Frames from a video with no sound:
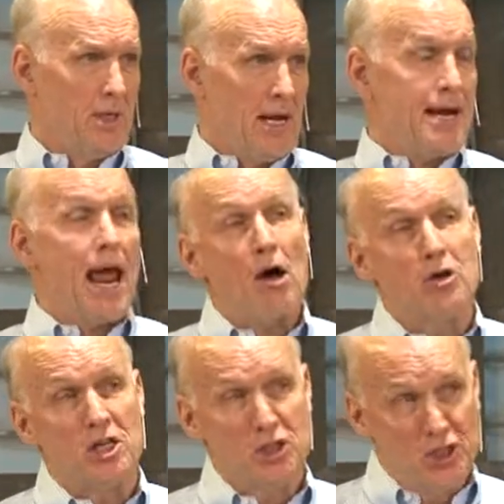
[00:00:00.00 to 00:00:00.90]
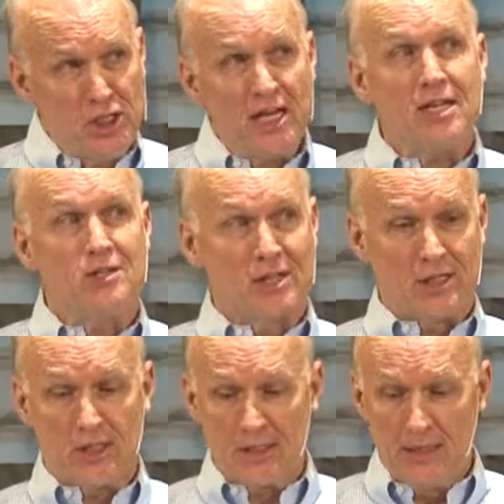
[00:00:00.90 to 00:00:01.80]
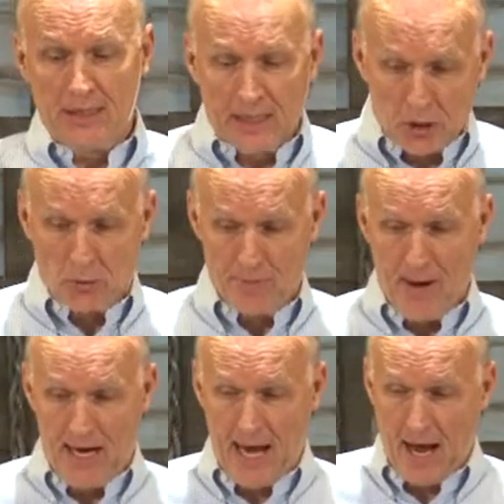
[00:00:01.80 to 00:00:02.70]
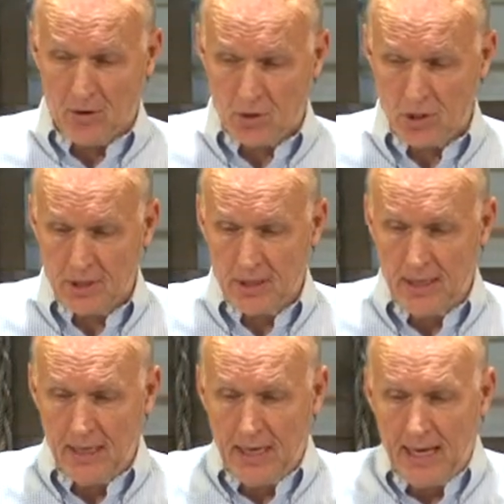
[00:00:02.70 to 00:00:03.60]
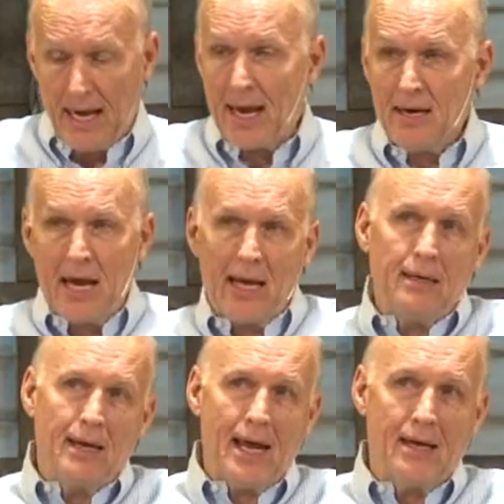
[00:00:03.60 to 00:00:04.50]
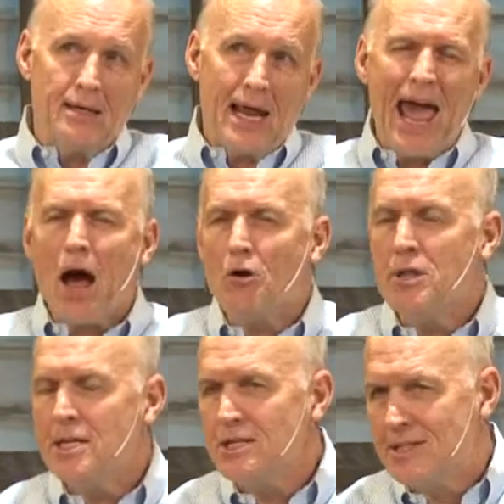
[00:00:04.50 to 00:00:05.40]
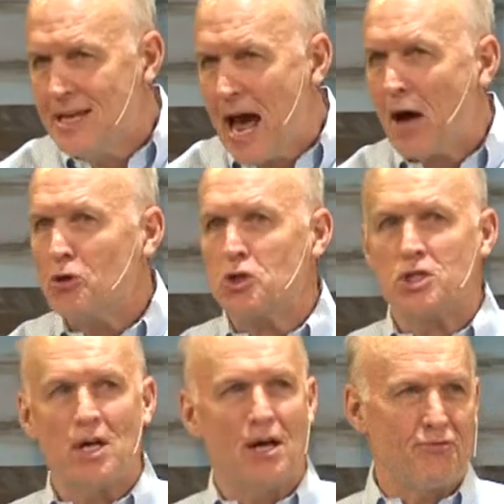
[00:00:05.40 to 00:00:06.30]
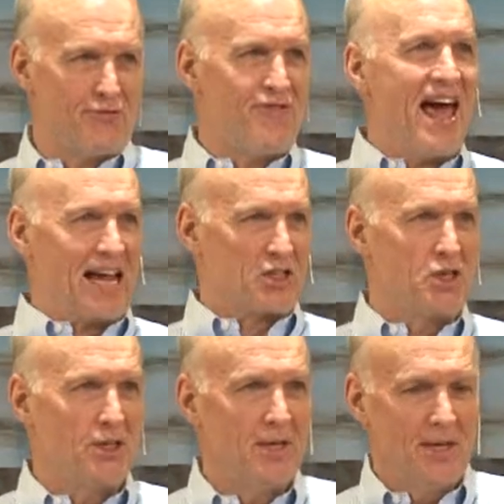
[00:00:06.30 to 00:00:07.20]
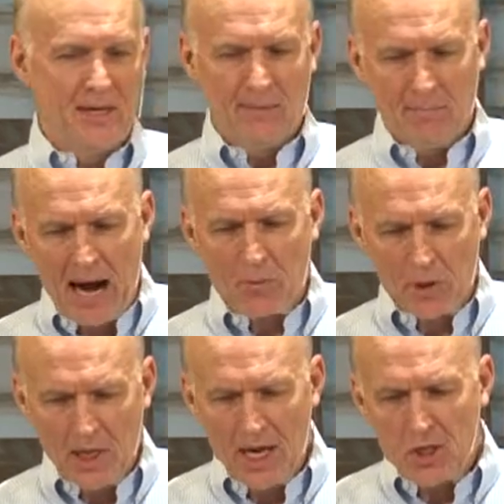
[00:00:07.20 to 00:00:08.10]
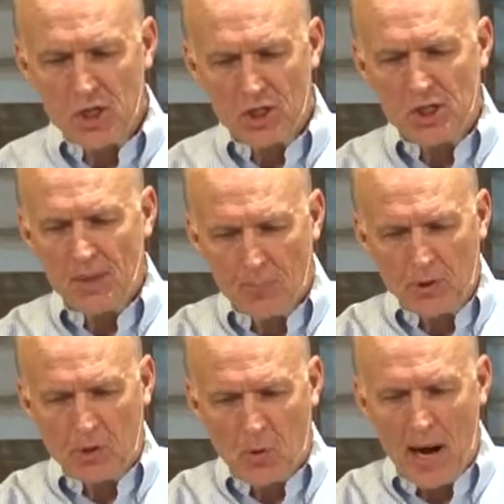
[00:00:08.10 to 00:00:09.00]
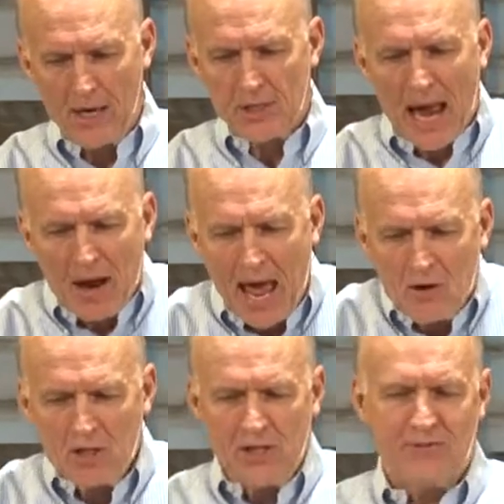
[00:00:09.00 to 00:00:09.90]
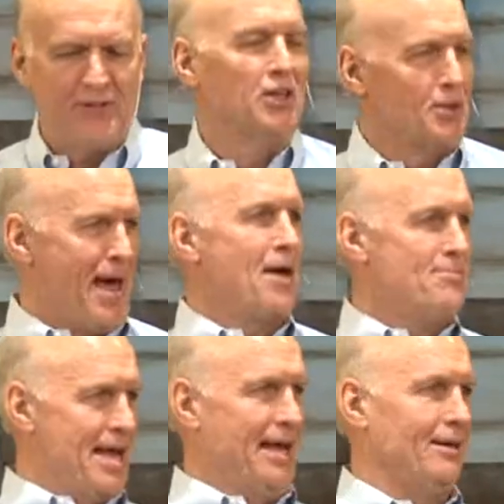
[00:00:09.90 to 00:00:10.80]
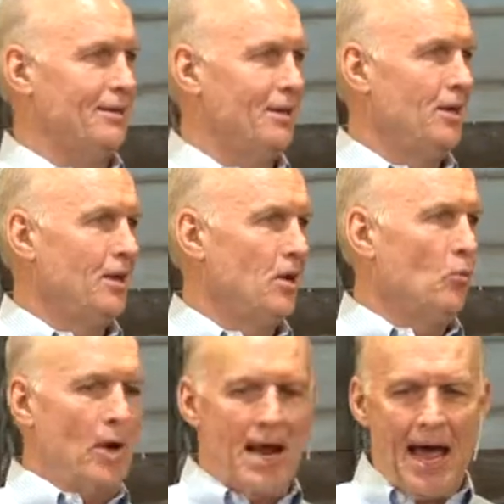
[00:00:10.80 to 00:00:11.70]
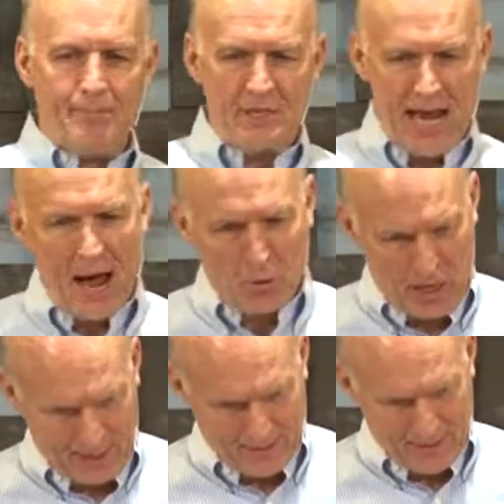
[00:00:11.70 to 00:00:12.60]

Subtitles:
And how does Jesus deal with my doubts? And how do these doubts affect my relationship with Christ? How does He feel about me when I'm doubting?